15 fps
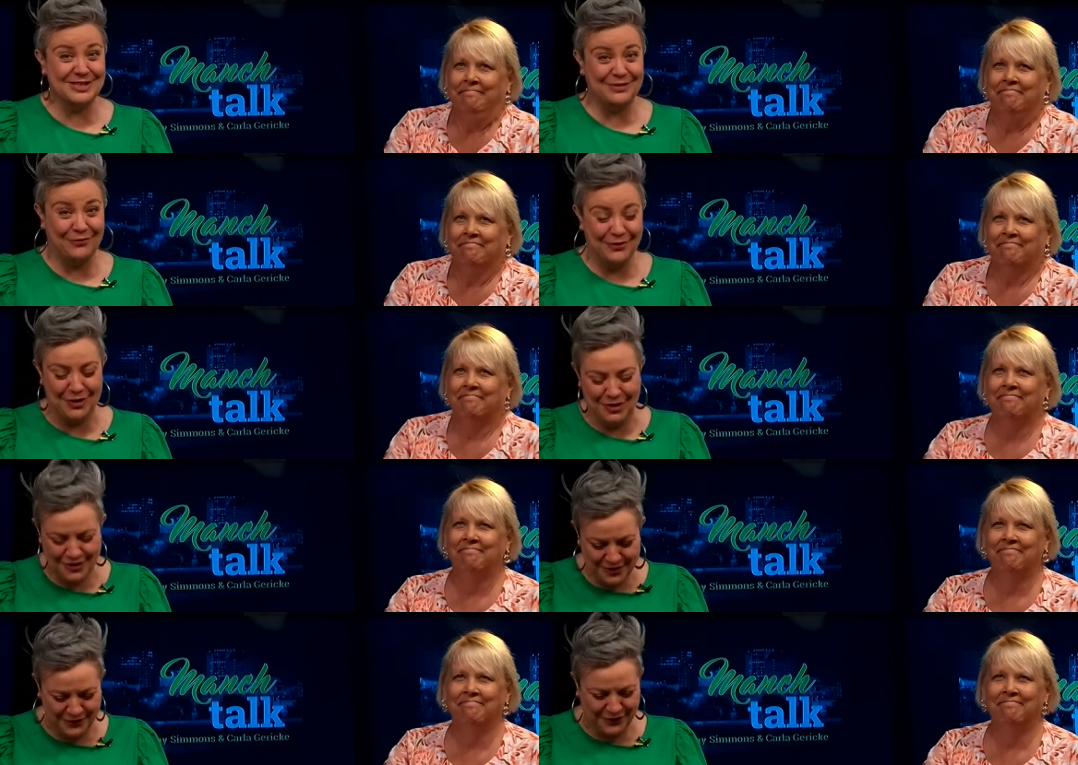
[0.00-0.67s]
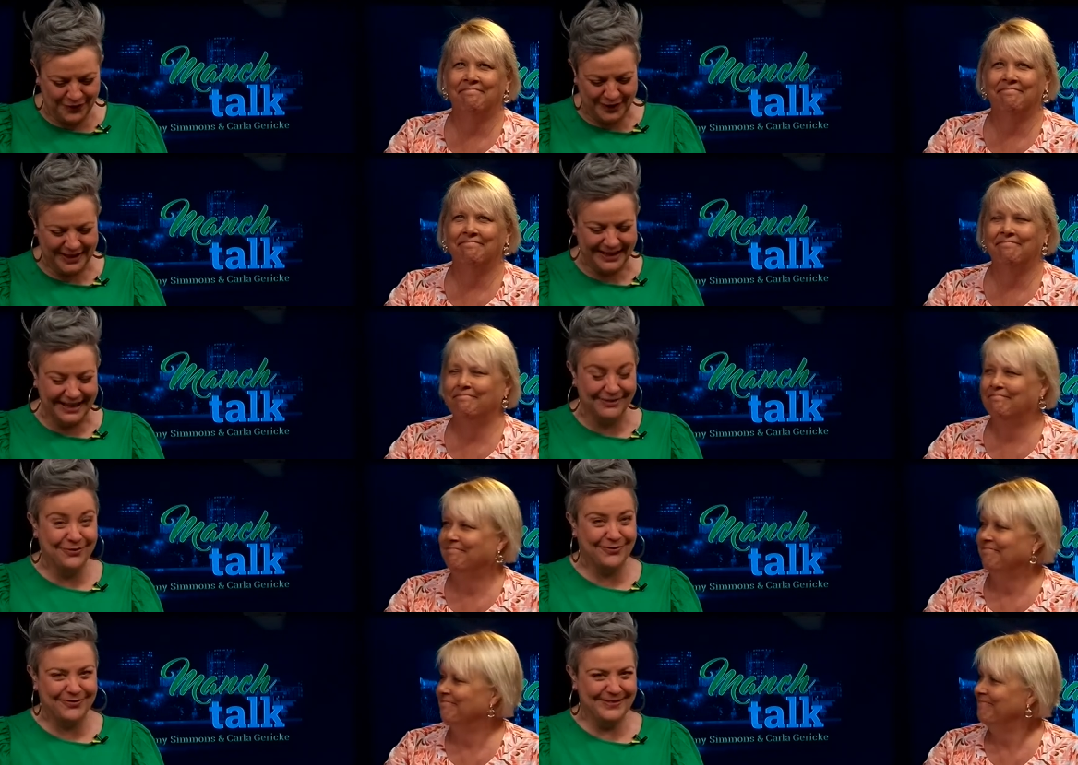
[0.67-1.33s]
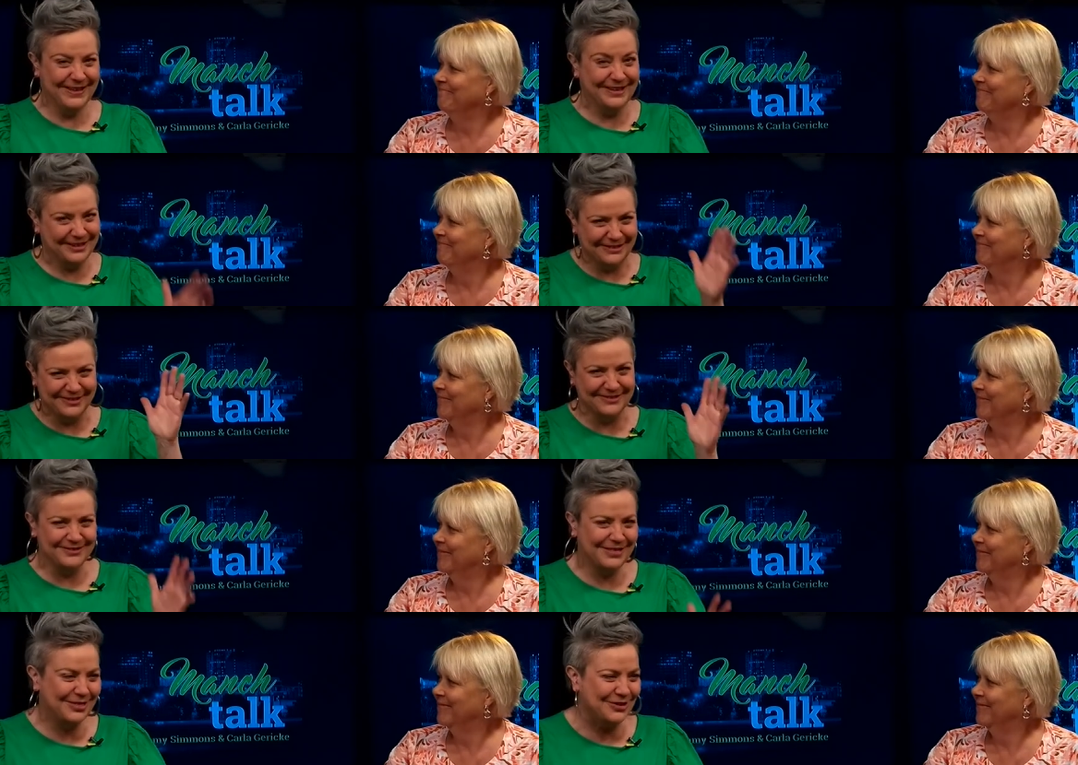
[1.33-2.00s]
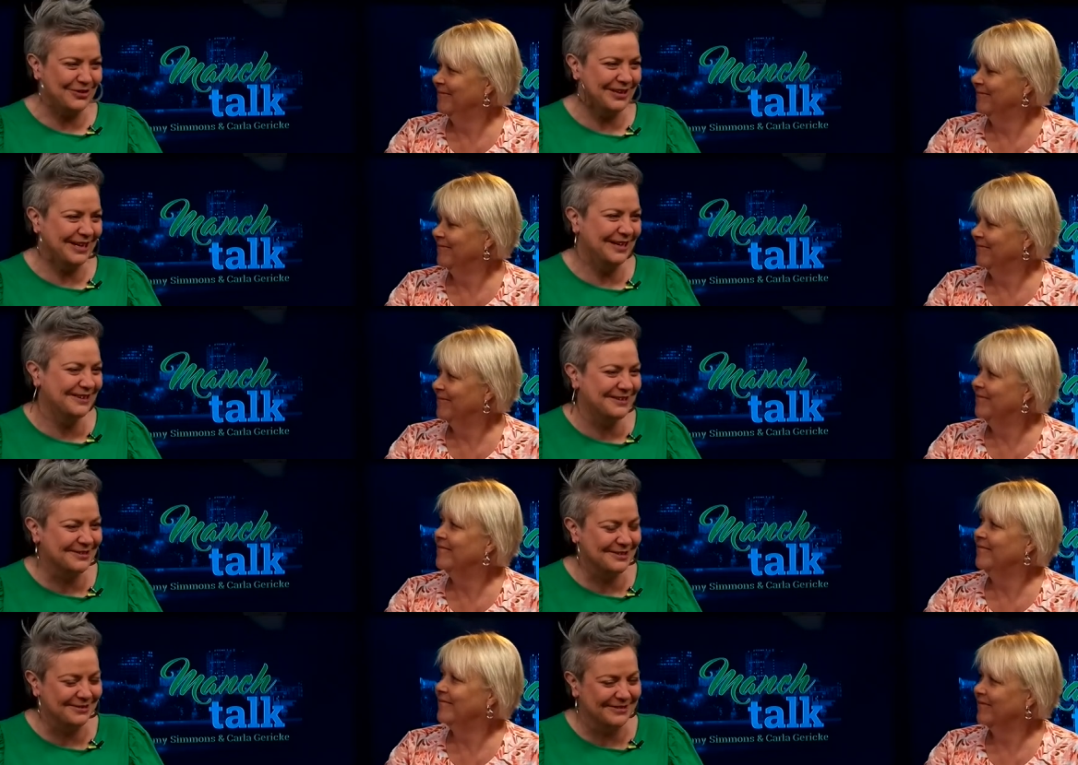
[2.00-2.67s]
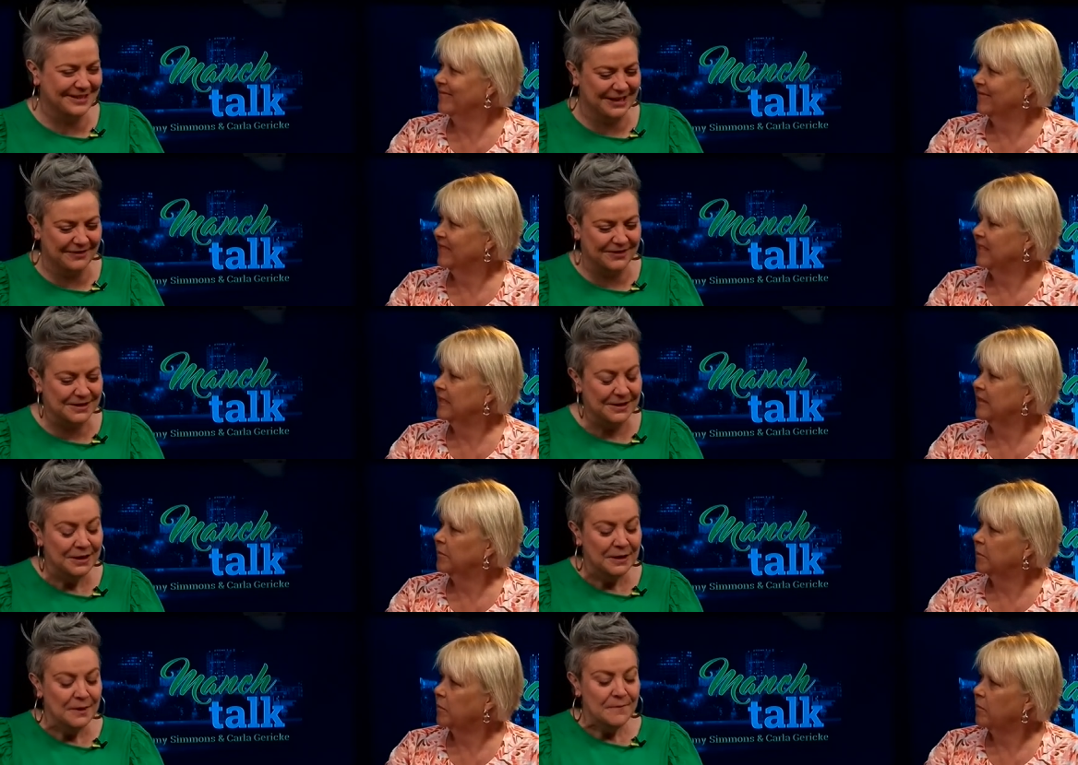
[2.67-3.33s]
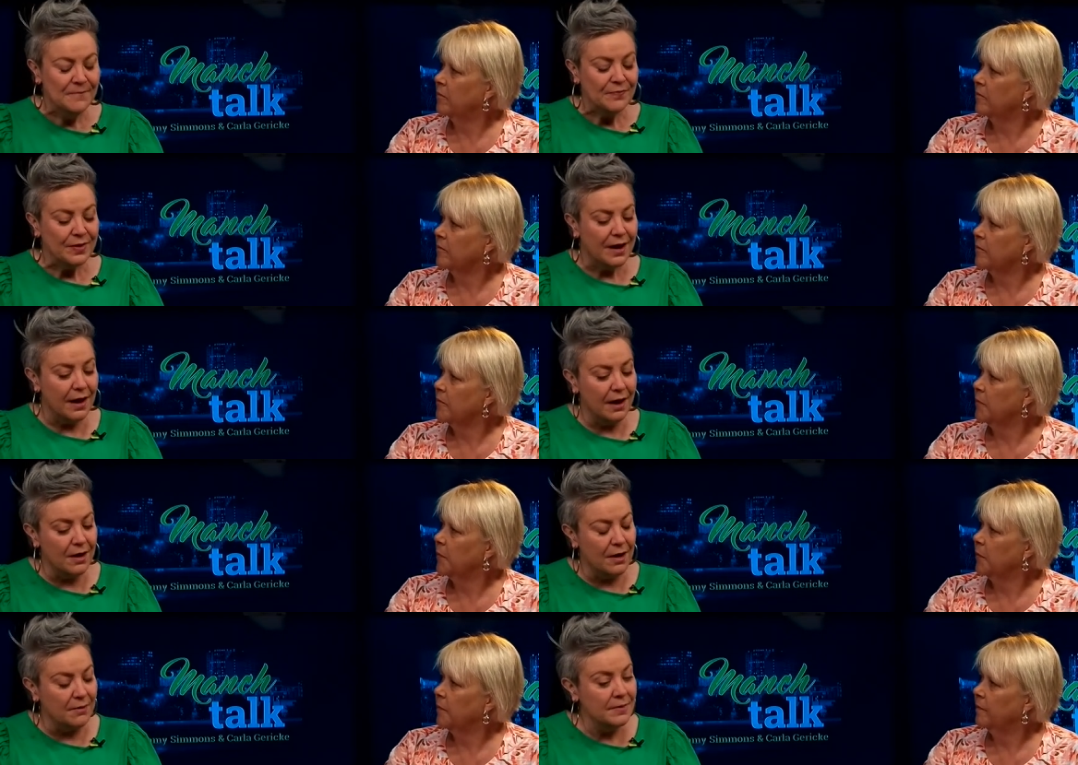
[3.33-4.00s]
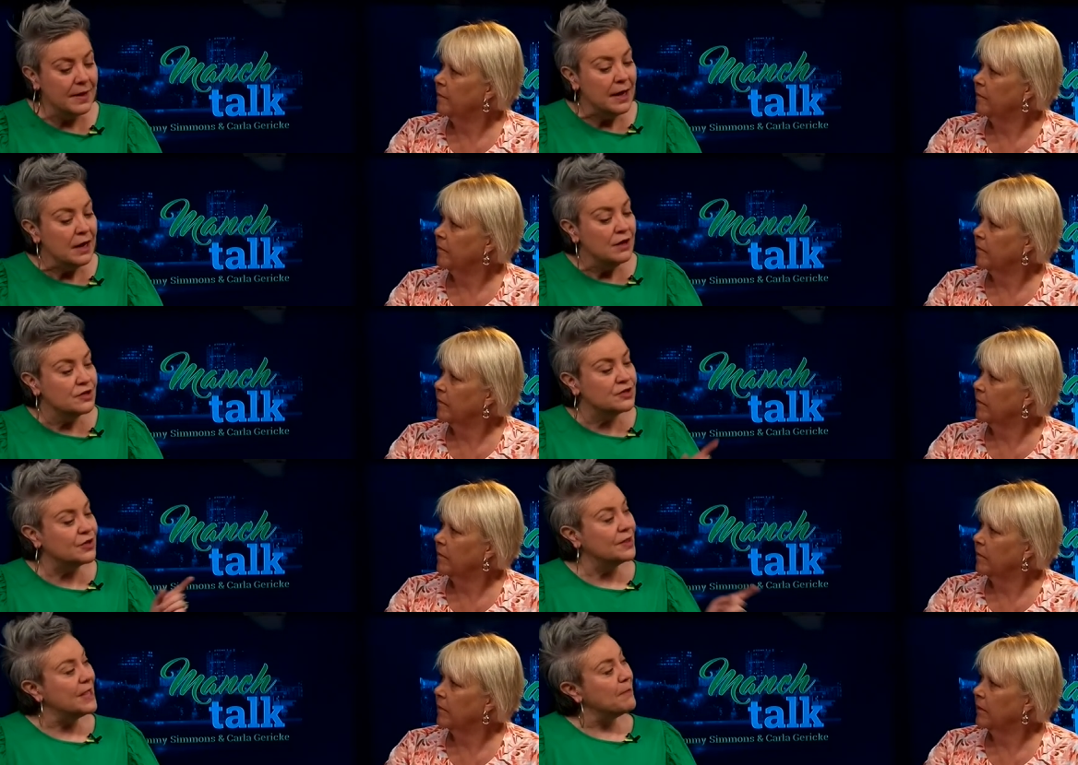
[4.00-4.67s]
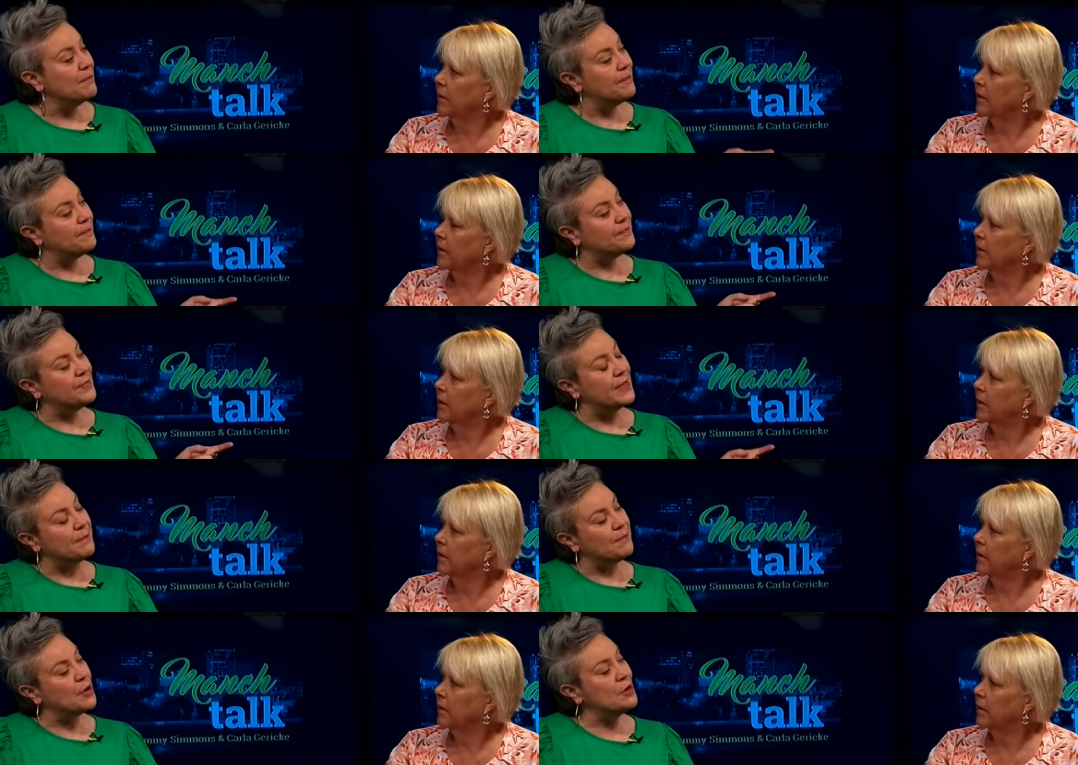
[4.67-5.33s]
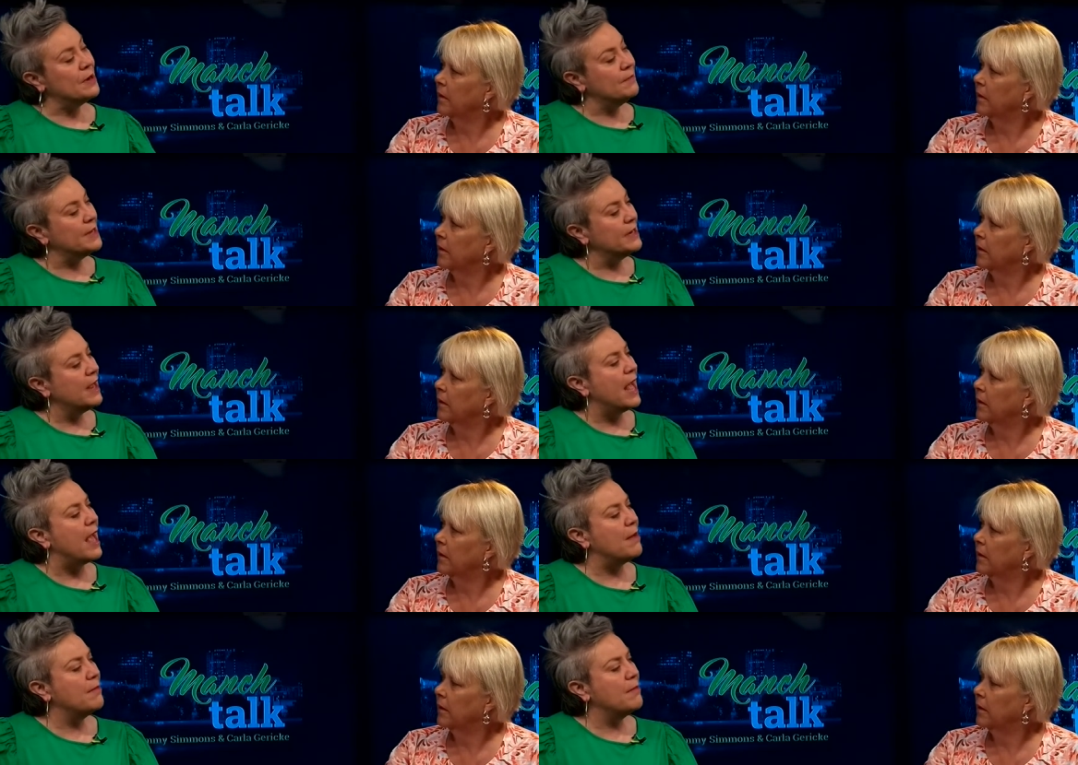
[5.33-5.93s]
Speaker 1: food for like you know 30 years or whatever. Um, so they they put him in an